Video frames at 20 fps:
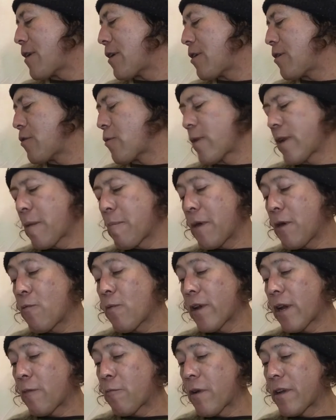you know what I mean,
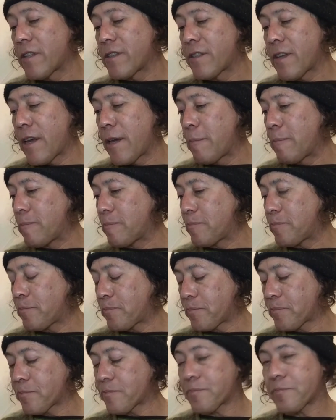what I want to say.
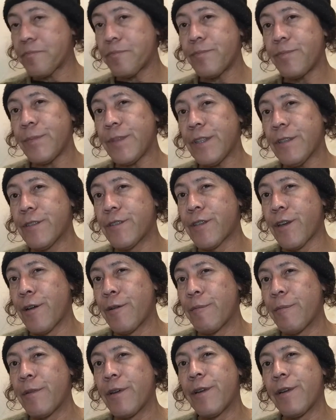
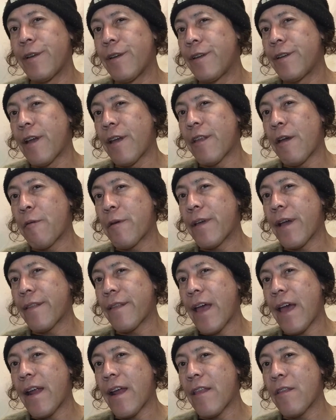So, now that we got
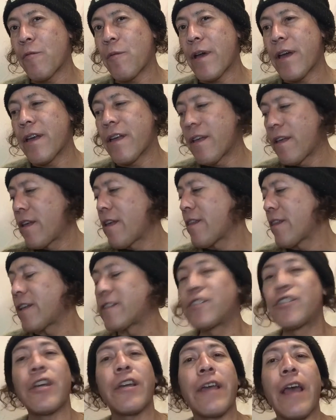that out of the way,
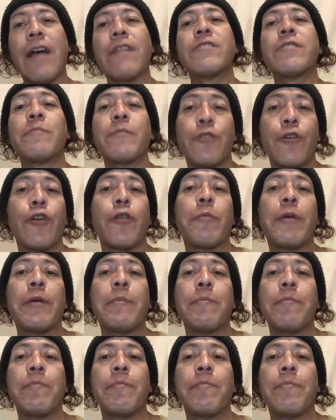let's check out some Kirby.
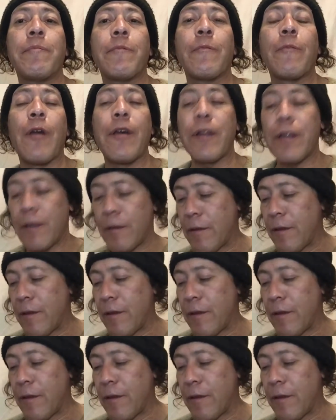Ready?